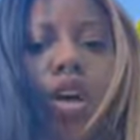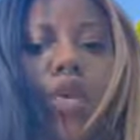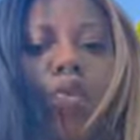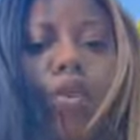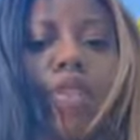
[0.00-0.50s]

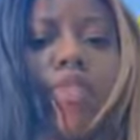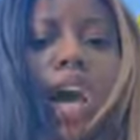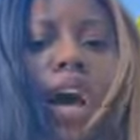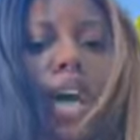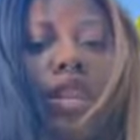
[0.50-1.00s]
we've
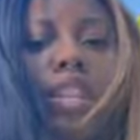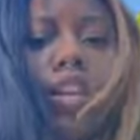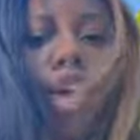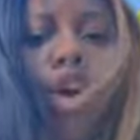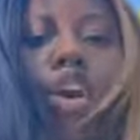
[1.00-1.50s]
got
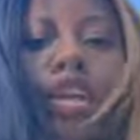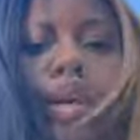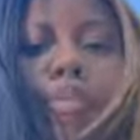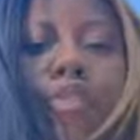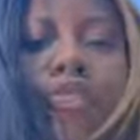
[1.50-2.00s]
card
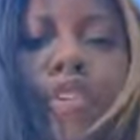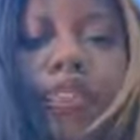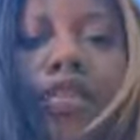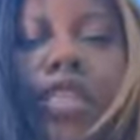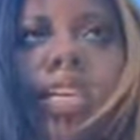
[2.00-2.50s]
number
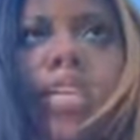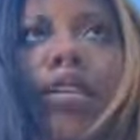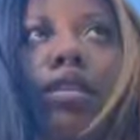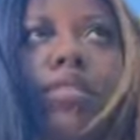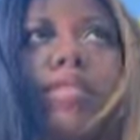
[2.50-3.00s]

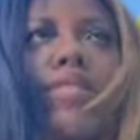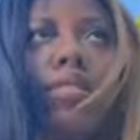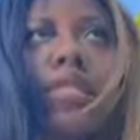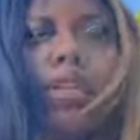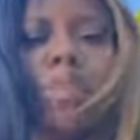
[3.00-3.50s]
15,
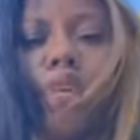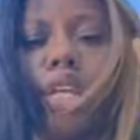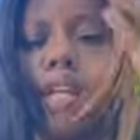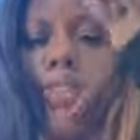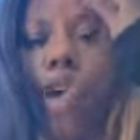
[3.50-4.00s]
a 1
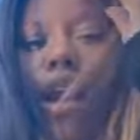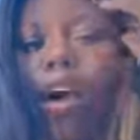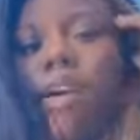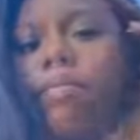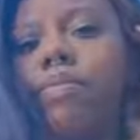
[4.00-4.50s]
and a
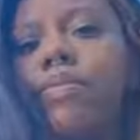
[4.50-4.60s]
5.